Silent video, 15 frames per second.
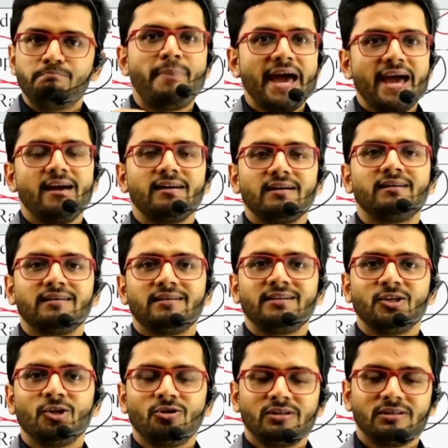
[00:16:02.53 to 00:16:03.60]

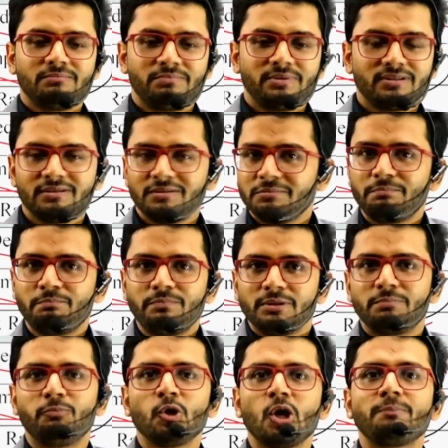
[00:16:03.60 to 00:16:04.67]

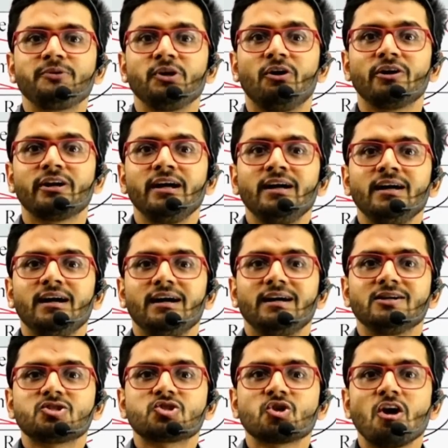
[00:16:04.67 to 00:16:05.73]
Pull up your
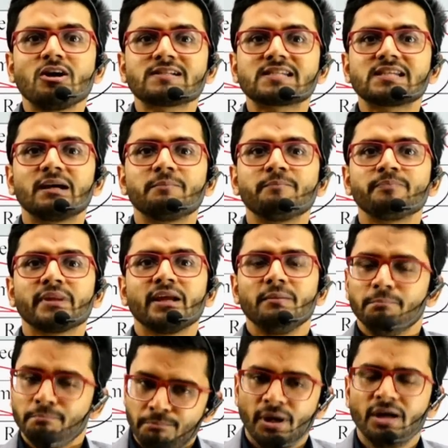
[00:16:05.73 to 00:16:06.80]
socks,
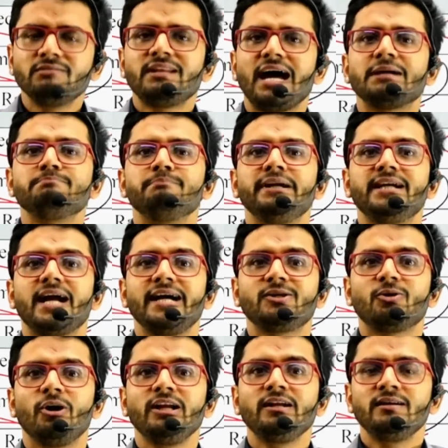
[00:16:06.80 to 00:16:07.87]
burn that
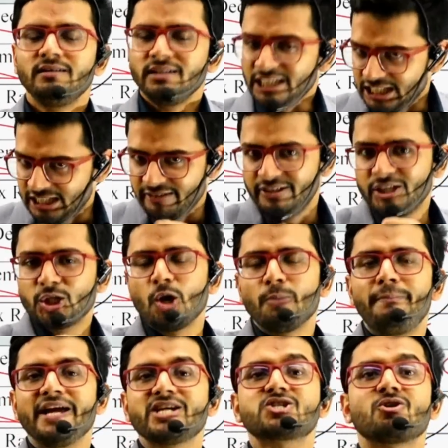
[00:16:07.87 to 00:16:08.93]
midnight oil, give it
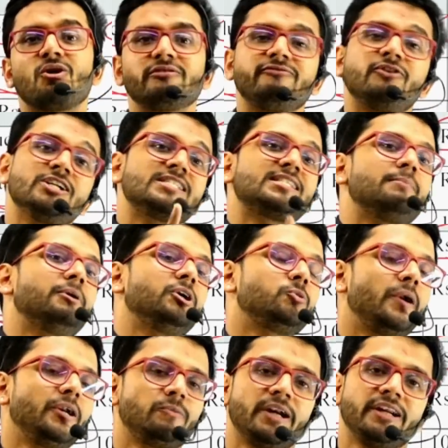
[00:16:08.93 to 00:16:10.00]
your best shot for December
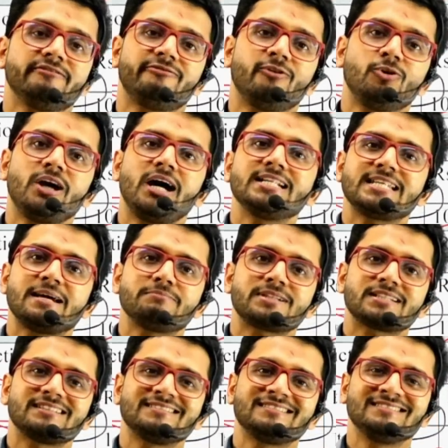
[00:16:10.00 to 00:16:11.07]
2024
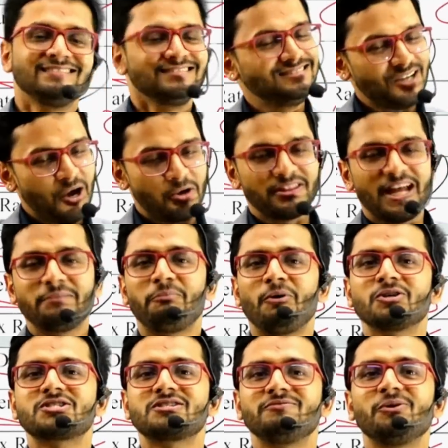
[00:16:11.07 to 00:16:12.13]
attempt. On that
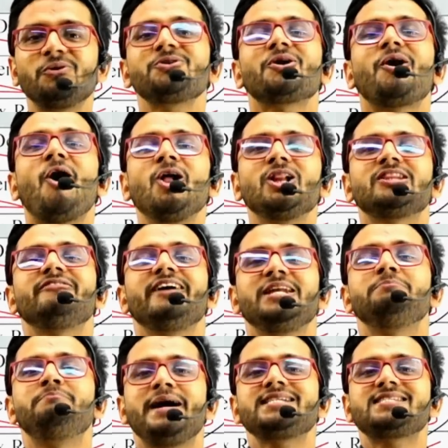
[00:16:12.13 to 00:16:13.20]
positive note, all the
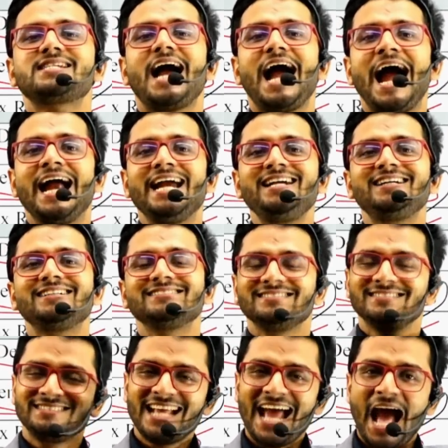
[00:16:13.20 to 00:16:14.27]
very best and
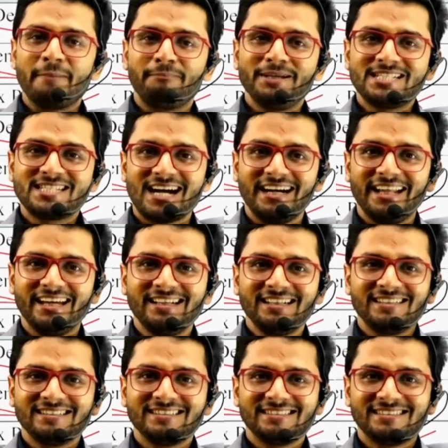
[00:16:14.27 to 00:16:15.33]
happy studying.